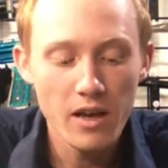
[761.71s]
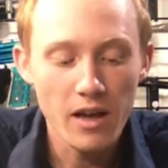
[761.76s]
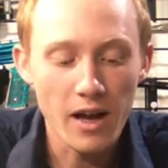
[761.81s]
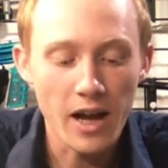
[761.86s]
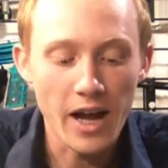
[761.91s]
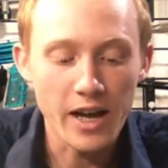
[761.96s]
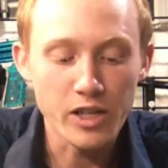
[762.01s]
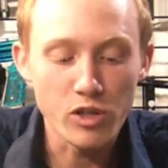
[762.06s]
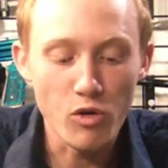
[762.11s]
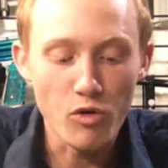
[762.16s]

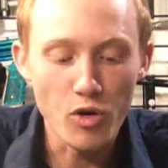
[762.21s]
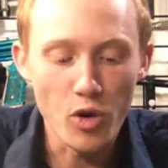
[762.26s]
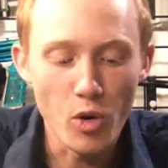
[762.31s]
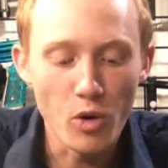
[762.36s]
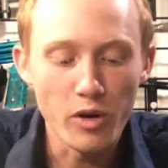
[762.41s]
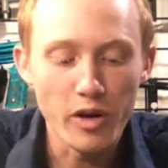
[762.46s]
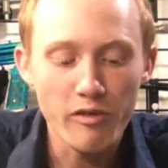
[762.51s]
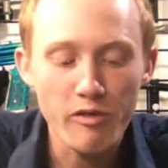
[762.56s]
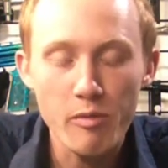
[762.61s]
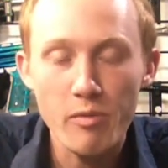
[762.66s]
I don't
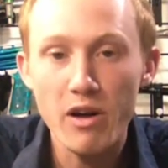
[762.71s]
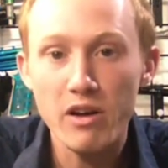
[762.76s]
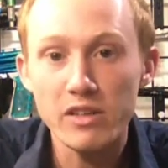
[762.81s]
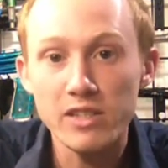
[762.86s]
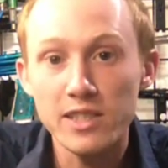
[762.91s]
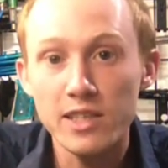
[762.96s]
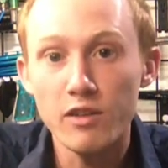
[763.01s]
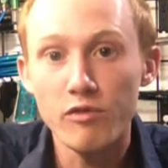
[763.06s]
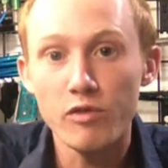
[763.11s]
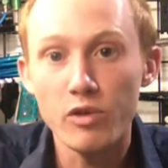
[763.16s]
know enough about
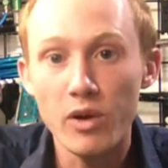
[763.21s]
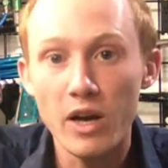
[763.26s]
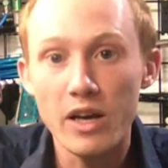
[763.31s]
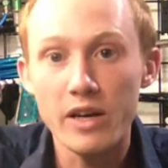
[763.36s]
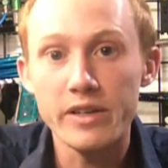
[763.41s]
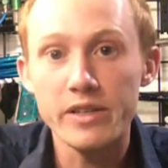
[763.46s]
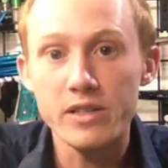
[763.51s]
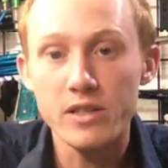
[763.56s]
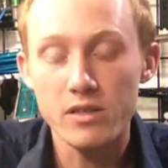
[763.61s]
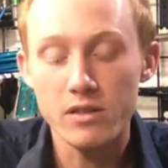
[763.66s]
it to give you
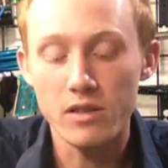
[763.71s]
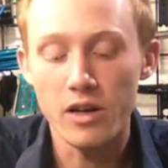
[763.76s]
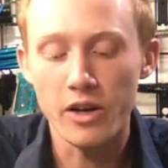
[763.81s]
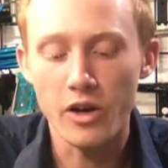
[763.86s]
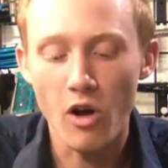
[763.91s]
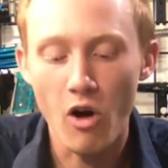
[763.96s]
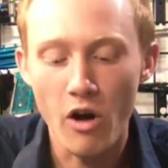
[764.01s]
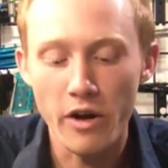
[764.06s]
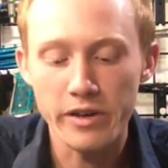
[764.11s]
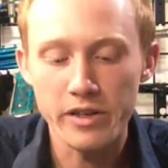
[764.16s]
guys
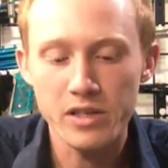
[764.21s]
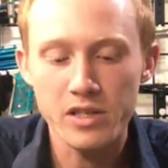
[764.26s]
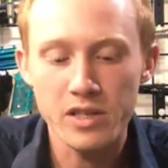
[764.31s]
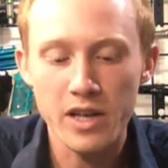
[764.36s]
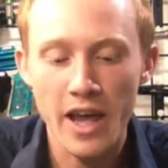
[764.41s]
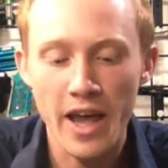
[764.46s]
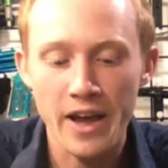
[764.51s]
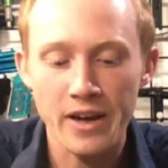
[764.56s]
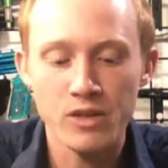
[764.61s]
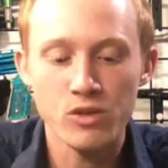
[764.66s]
an honest,
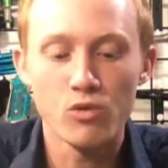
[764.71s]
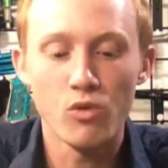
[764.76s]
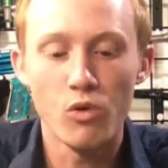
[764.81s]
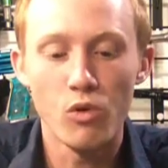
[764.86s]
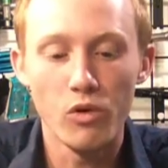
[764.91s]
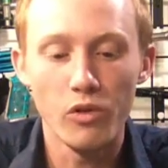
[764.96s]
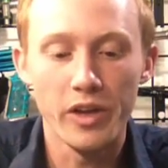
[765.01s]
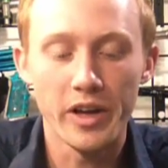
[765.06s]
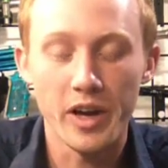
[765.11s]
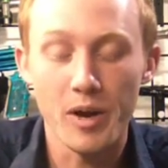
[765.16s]

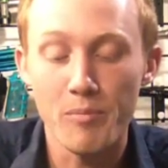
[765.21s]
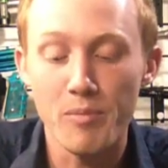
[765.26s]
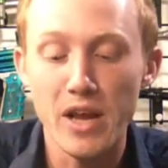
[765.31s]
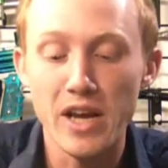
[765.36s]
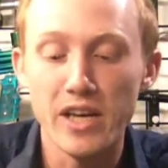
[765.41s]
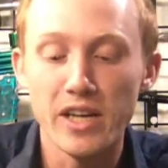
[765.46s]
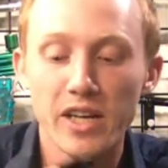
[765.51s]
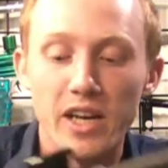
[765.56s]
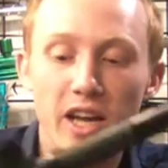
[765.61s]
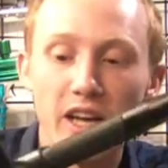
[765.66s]
actual, like,
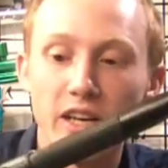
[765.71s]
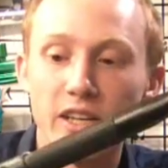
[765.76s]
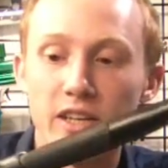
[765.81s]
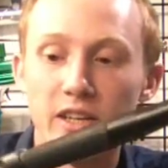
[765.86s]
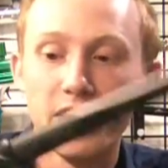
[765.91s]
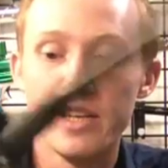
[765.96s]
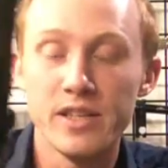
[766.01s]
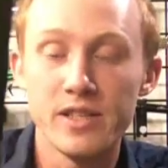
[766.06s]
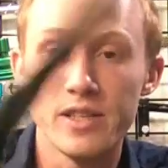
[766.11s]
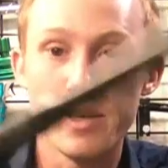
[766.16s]

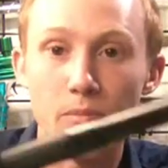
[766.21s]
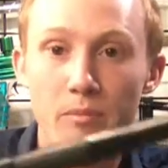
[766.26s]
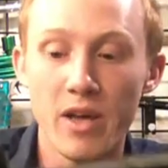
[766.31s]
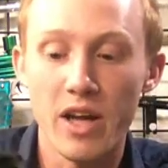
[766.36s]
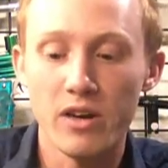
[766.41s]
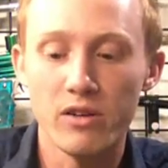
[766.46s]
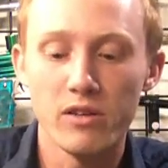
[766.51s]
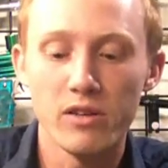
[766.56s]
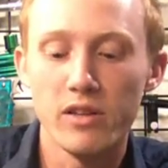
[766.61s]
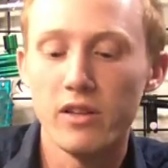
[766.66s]
opinionated, is it
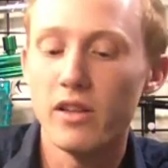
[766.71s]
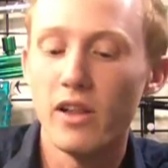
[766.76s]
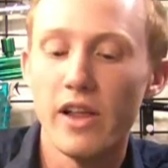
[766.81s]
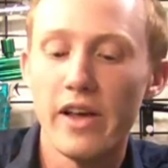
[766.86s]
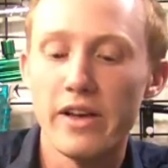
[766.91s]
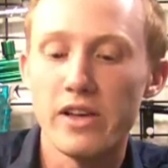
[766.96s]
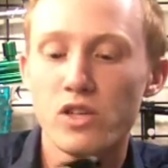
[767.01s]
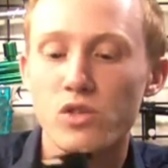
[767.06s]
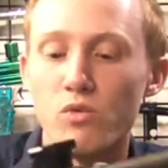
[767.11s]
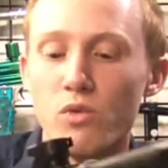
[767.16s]
better than the
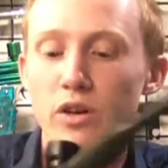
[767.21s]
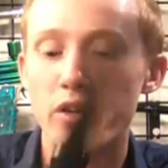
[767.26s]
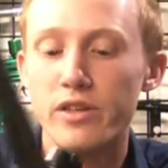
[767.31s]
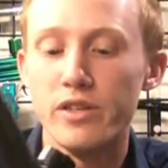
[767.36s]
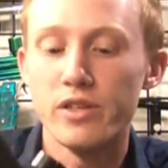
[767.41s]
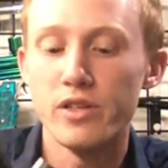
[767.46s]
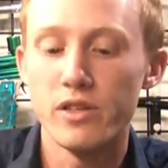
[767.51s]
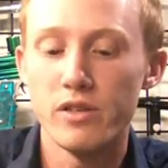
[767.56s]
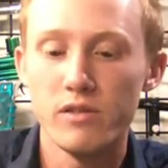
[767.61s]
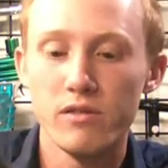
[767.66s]
last one?
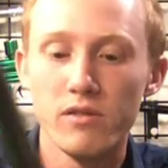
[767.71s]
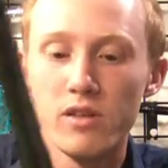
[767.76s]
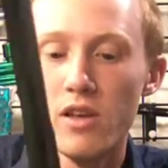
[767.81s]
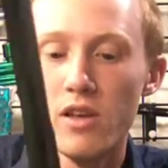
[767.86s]
Is it,